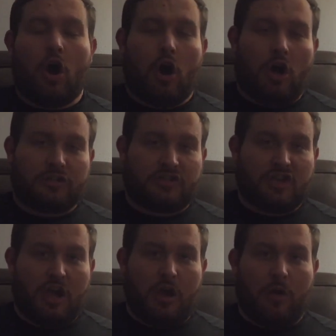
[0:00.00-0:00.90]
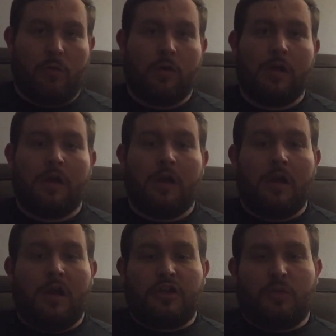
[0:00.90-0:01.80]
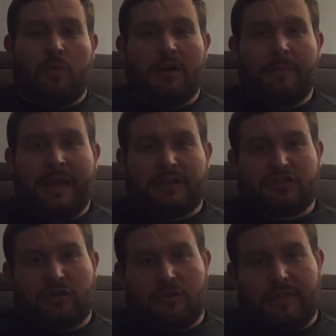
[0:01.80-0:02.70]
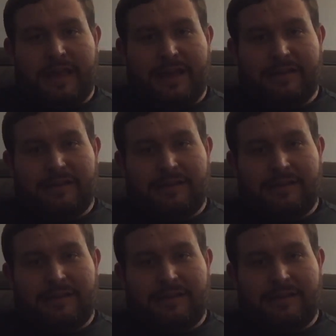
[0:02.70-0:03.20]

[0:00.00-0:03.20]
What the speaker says: Also, you want to make sure that